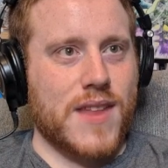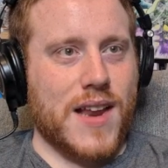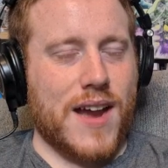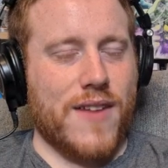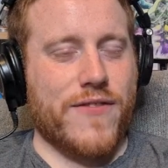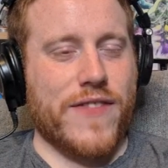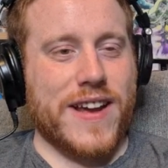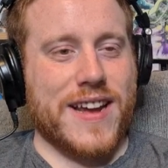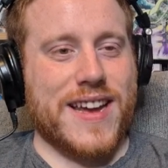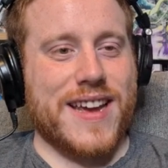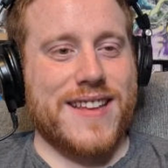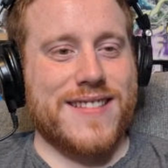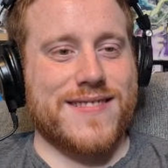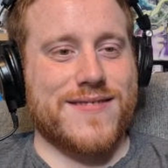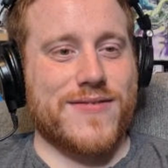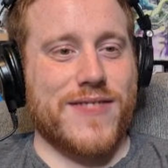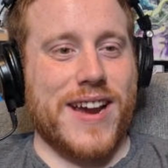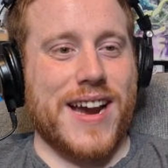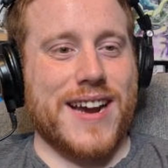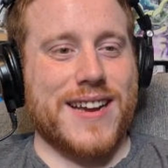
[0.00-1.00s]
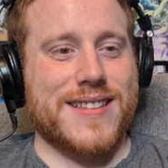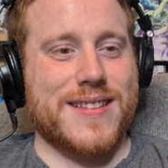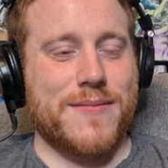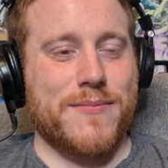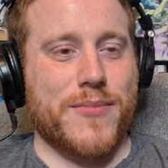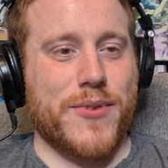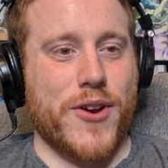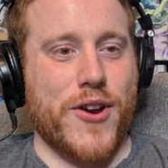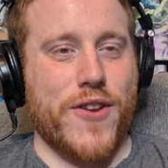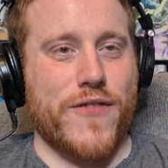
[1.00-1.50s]
I think he's reacting
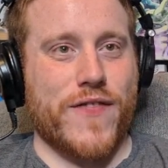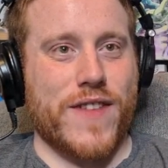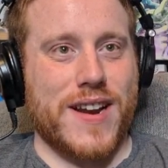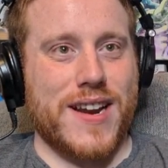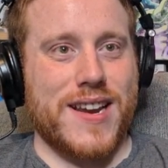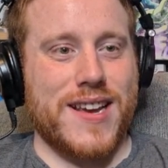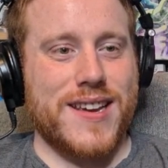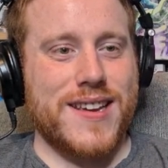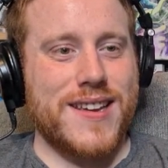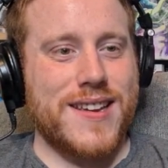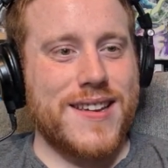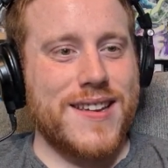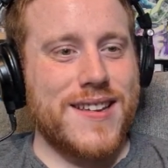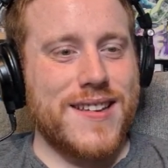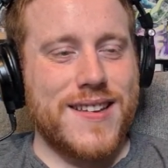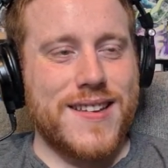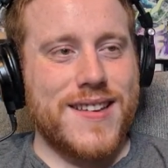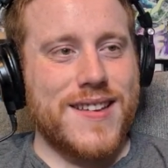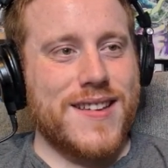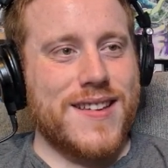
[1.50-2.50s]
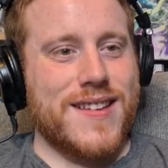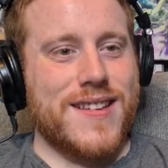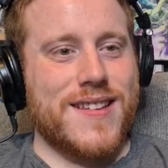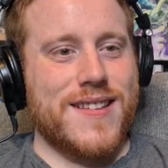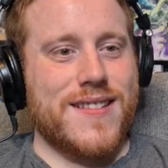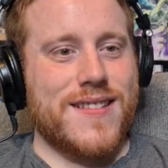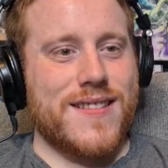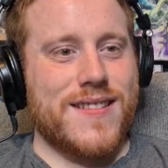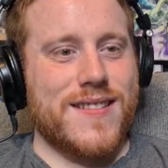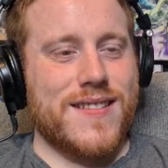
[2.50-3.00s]
perfectly.
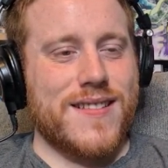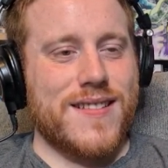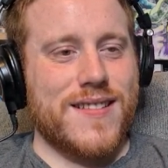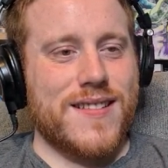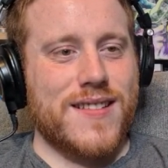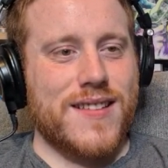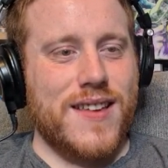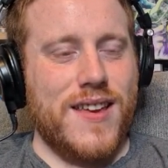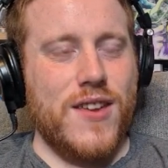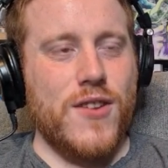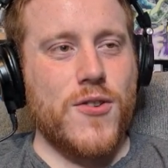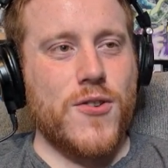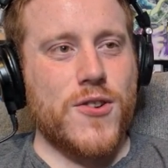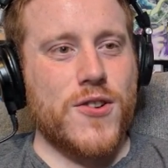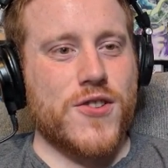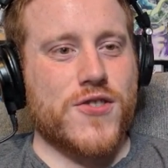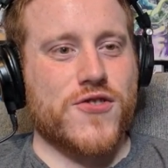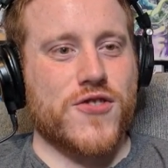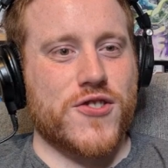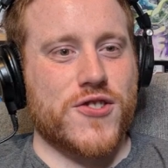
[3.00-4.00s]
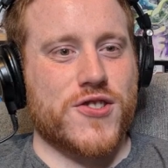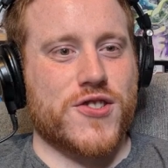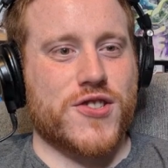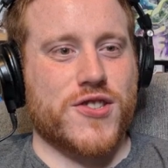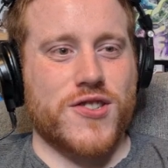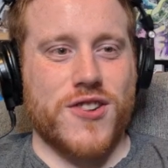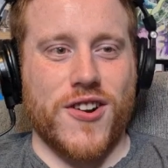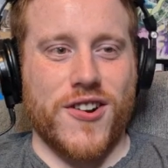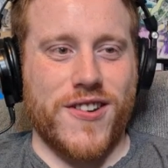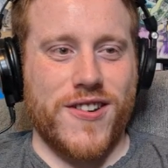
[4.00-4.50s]
You could have trusted
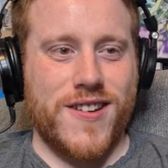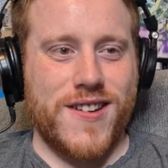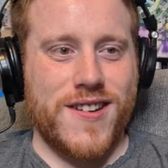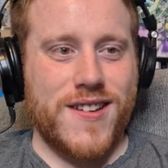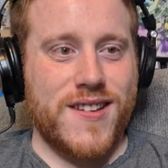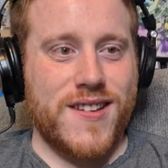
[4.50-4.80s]
John.